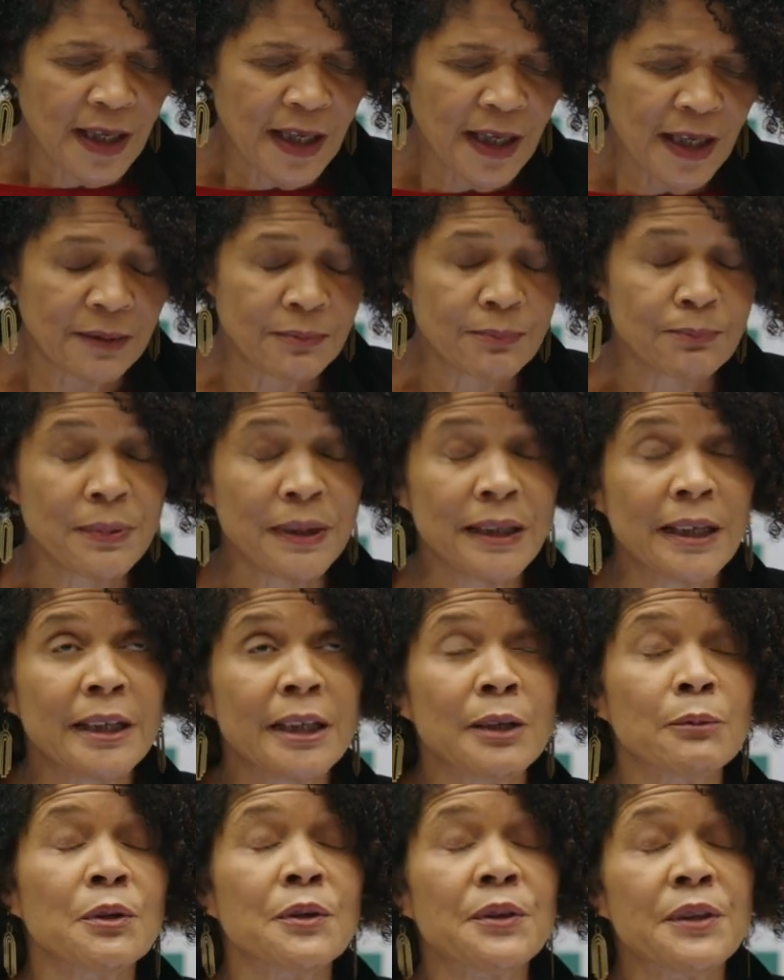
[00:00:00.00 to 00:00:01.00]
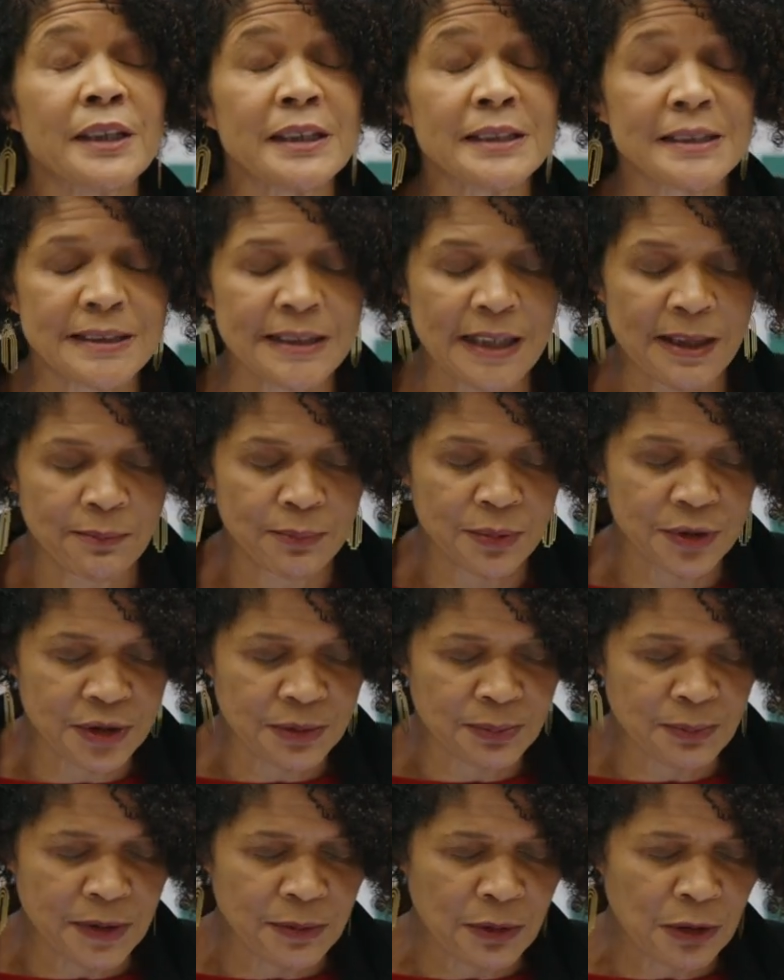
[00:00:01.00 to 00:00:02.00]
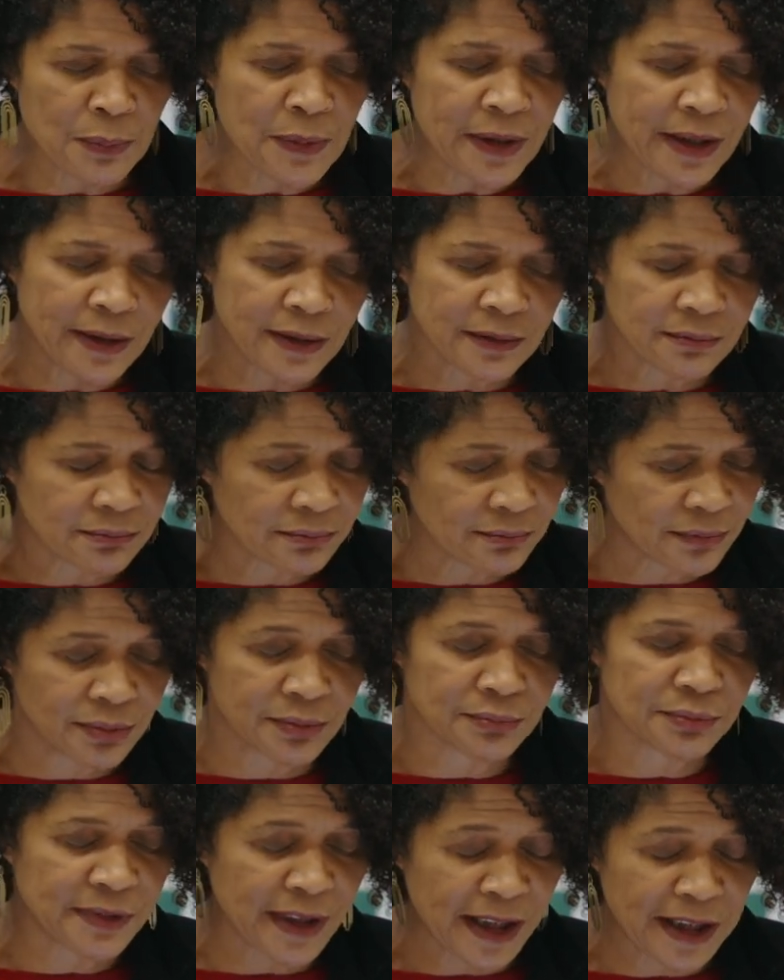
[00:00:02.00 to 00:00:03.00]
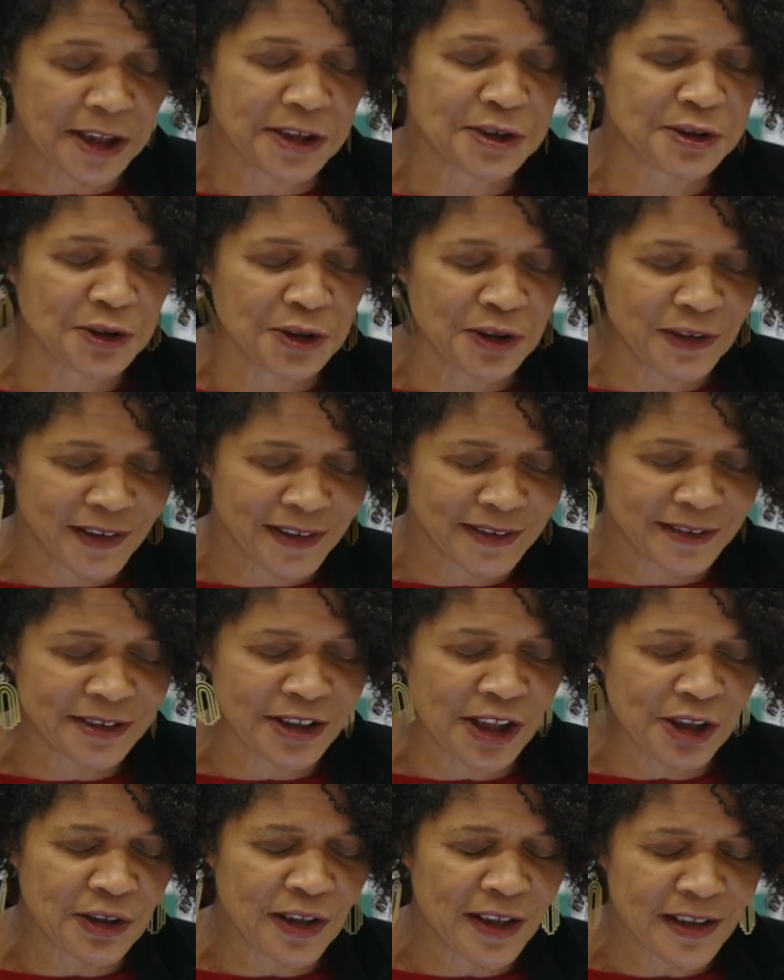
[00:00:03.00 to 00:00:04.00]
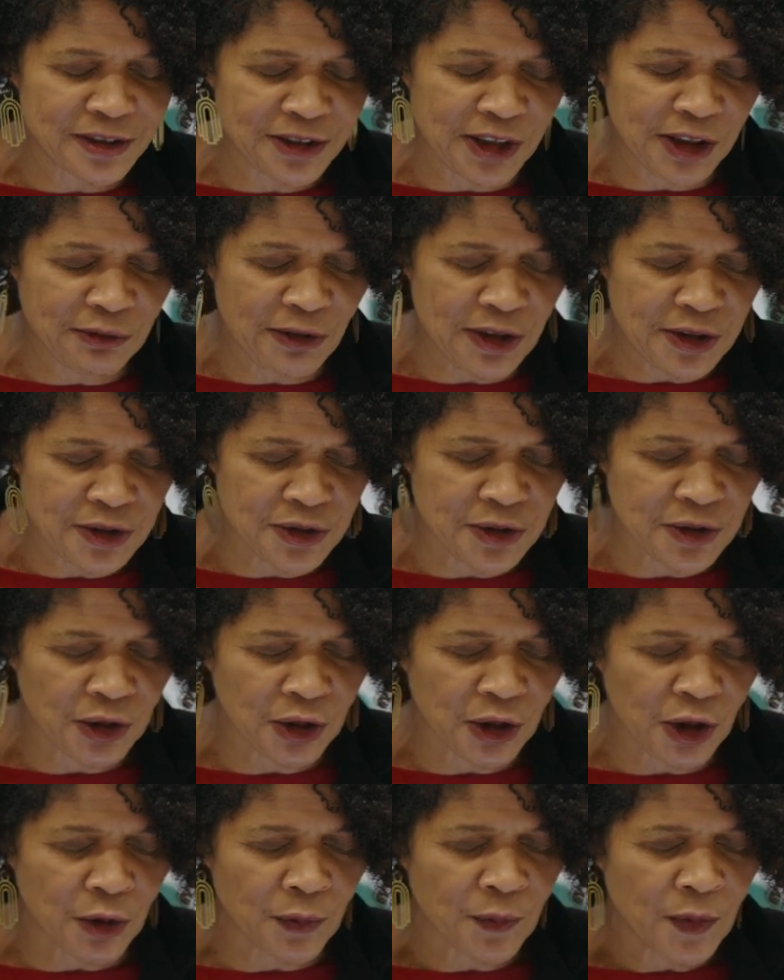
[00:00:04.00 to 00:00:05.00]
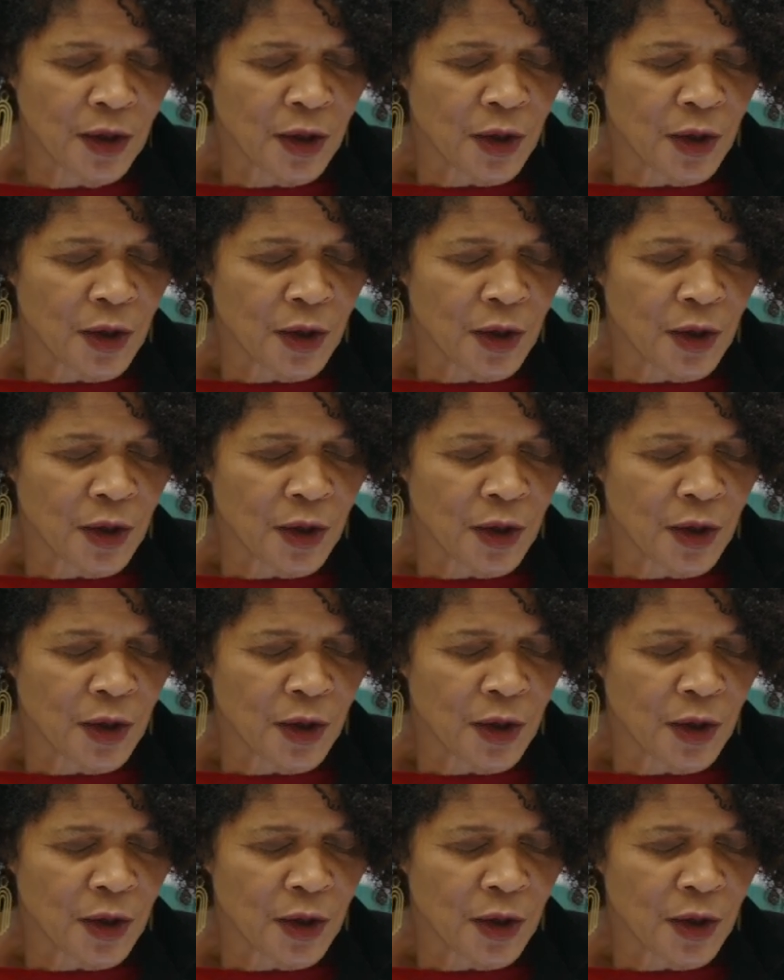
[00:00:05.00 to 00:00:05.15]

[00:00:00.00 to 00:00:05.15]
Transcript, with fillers: And beginning with the establishment, or beginning decades and gen, uh, generations ago,